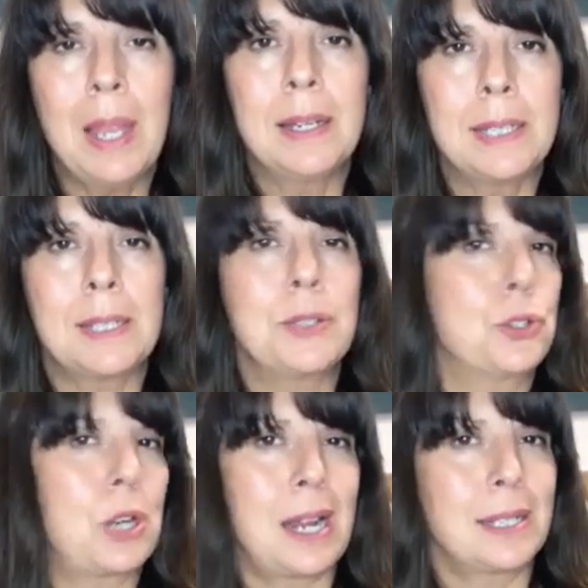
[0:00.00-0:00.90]
and it
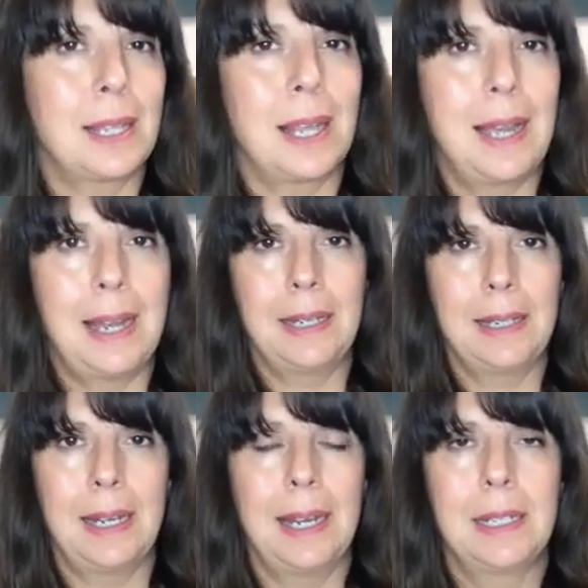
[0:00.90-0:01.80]
doesn't trust the heart
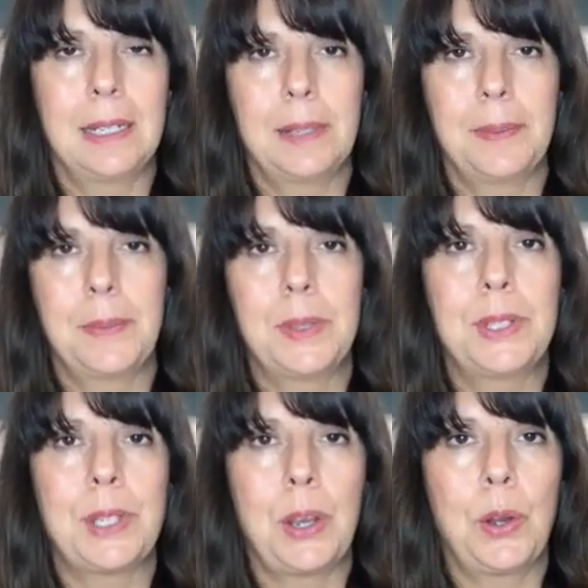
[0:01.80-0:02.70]
yet.
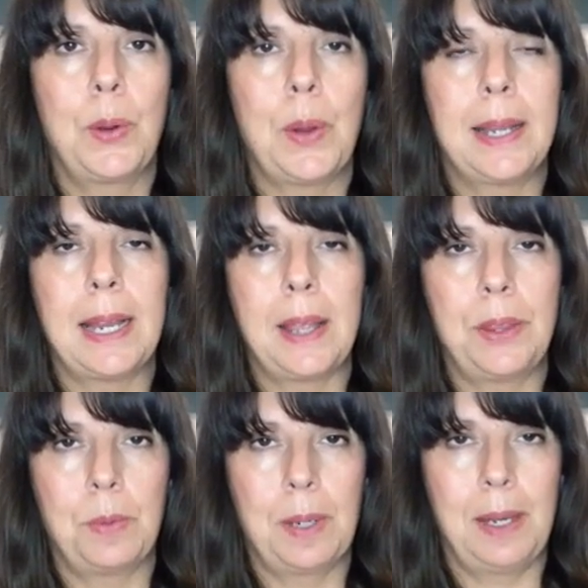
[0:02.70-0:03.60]
So,
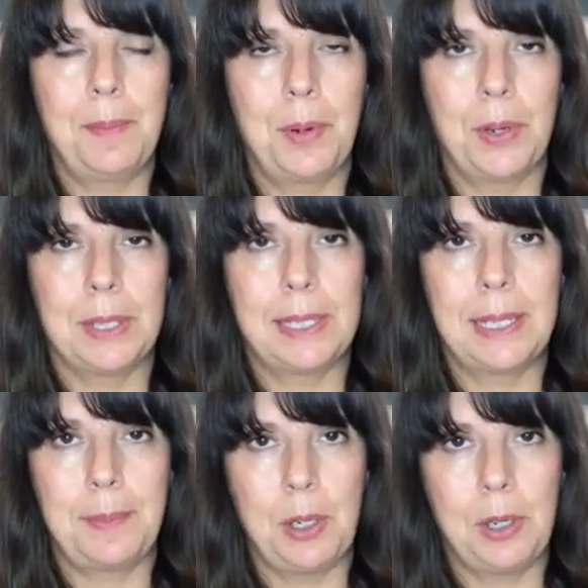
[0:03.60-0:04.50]
another really important
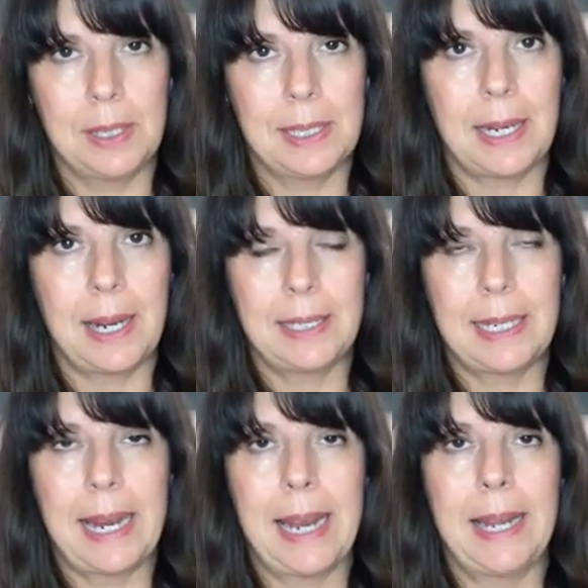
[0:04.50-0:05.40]
step you can start
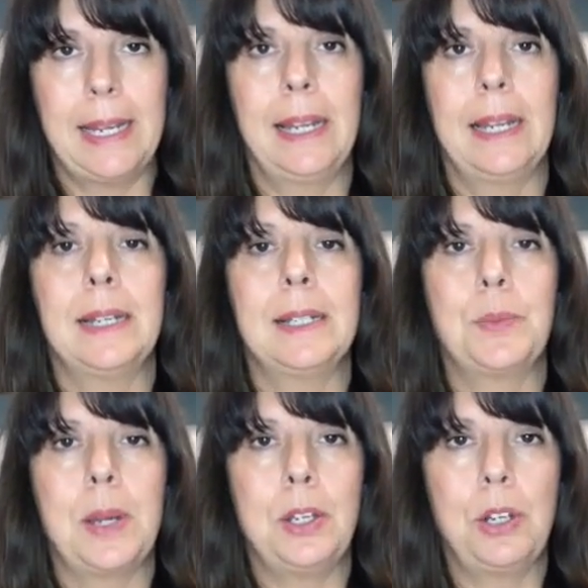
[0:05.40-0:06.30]
to add in is
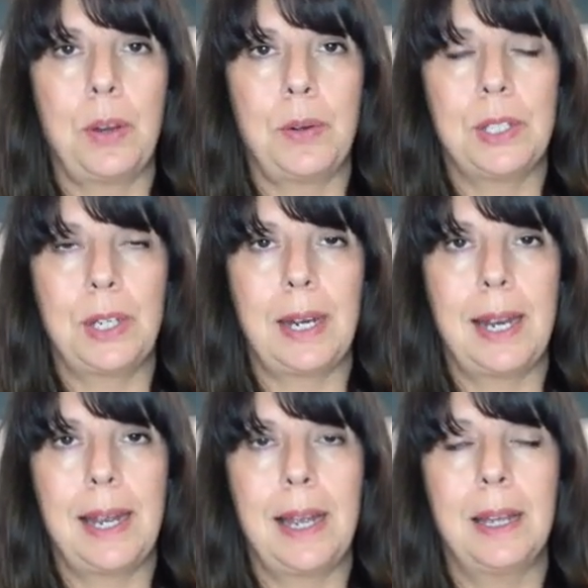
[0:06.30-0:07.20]
when you go into your
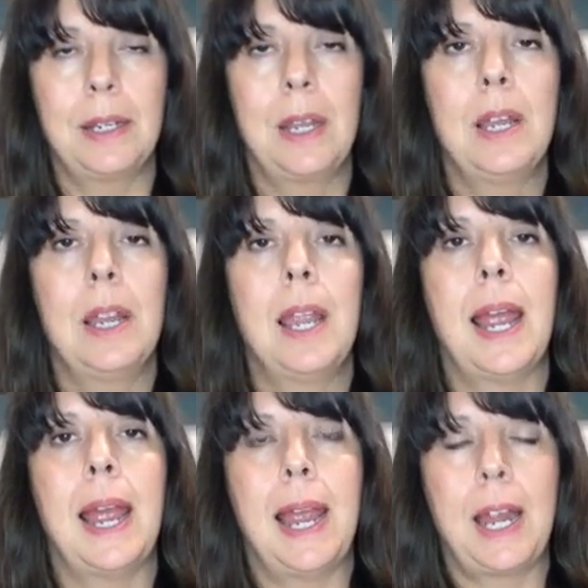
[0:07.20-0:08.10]
heart,
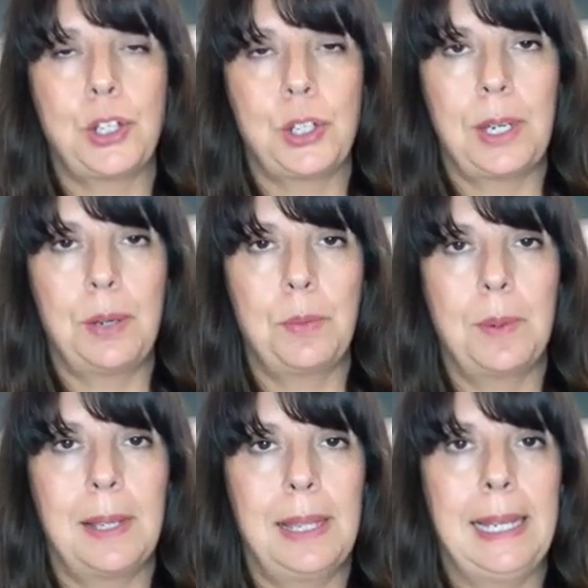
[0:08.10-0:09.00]
actually
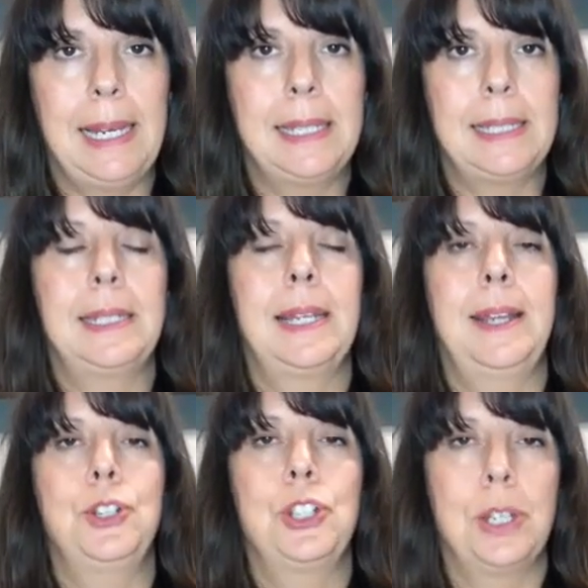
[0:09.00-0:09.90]
release
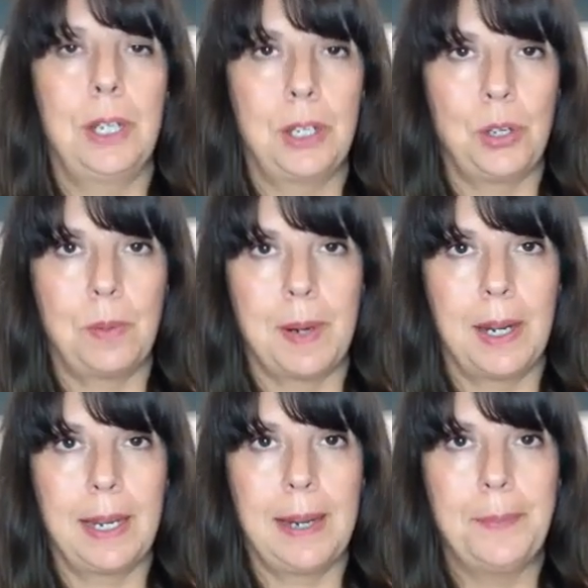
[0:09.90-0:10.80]
tension in your
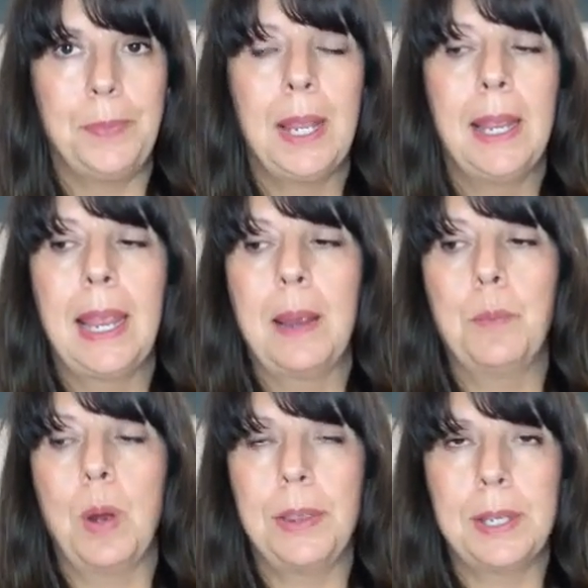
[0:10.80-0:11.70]
body.
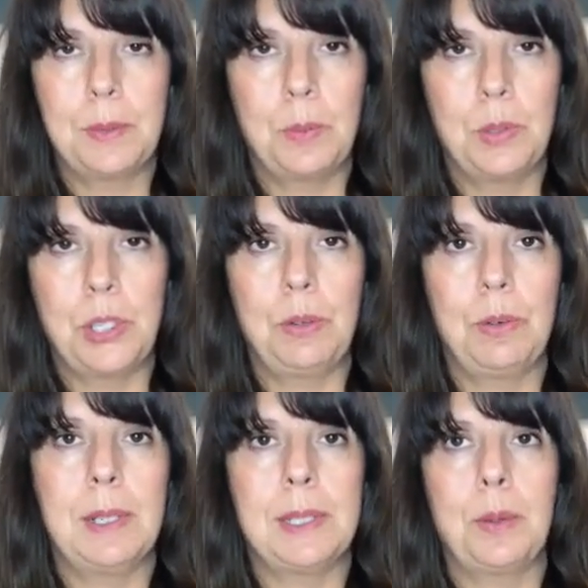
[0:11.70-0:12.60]
And what this will
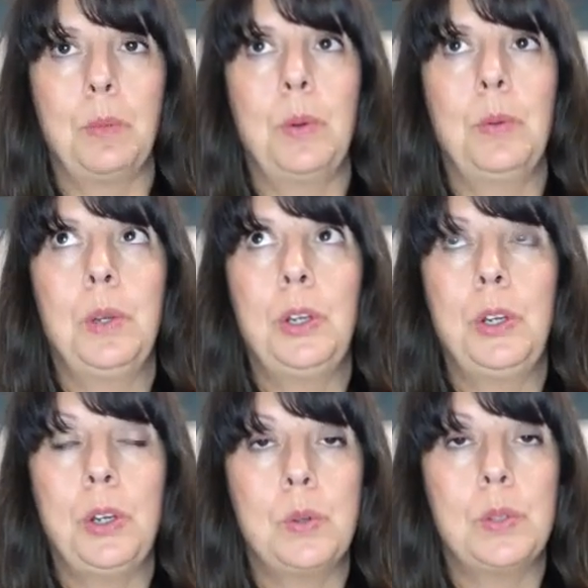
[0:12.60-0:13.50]
do is it will
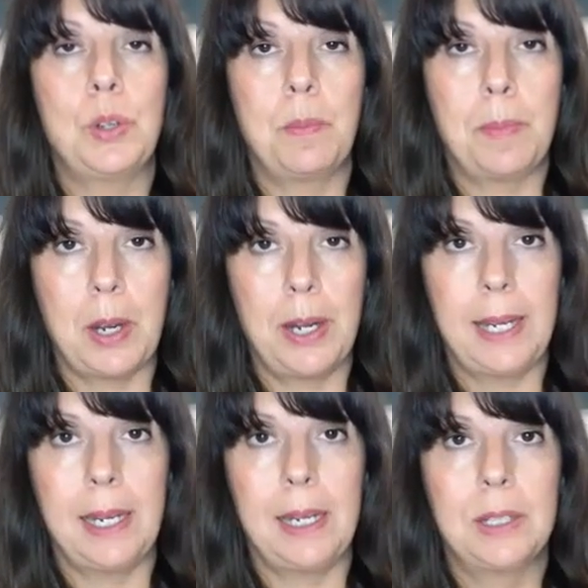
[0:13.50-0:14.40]
use your
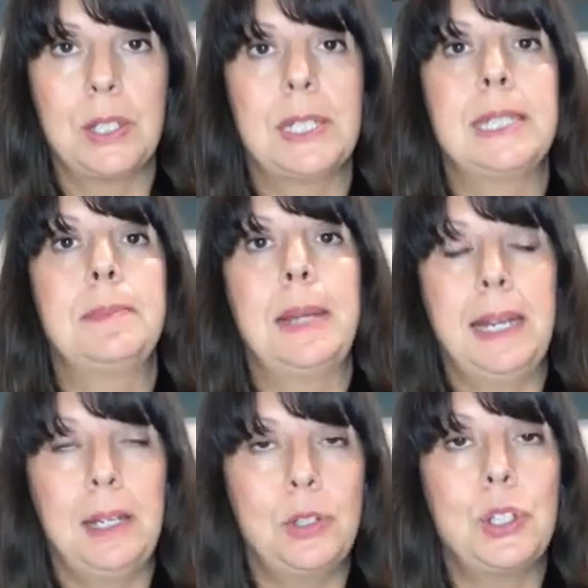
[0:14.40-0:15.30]
body to
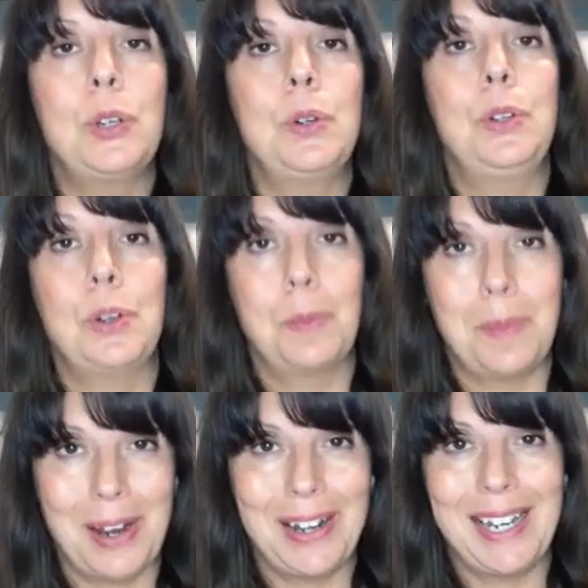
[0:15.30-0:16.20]
speak to your
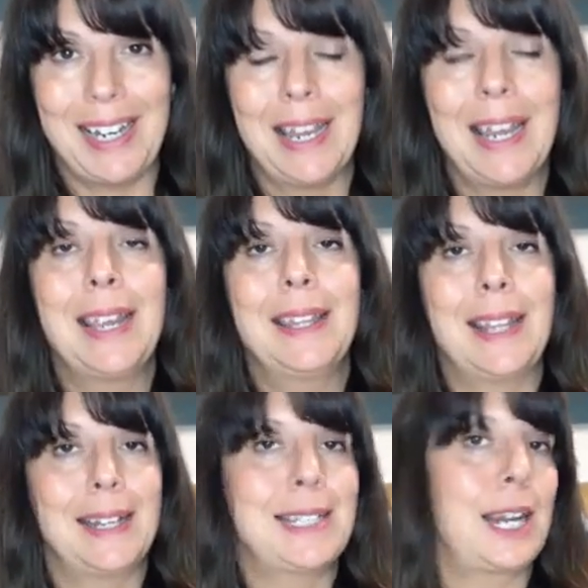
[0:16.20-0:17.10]
body
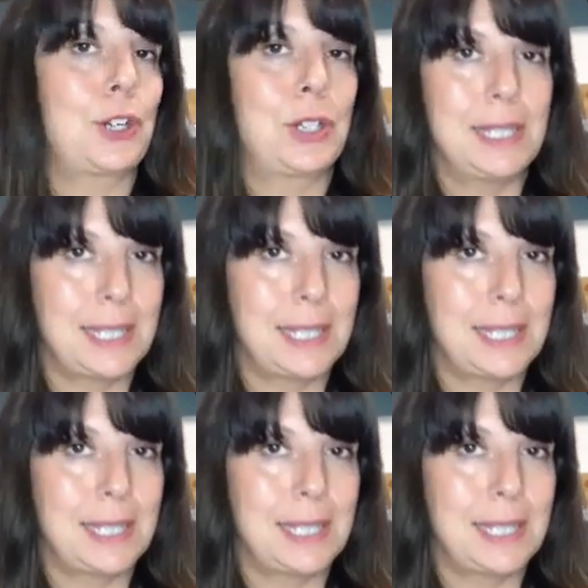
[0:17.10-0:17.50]
that it's actually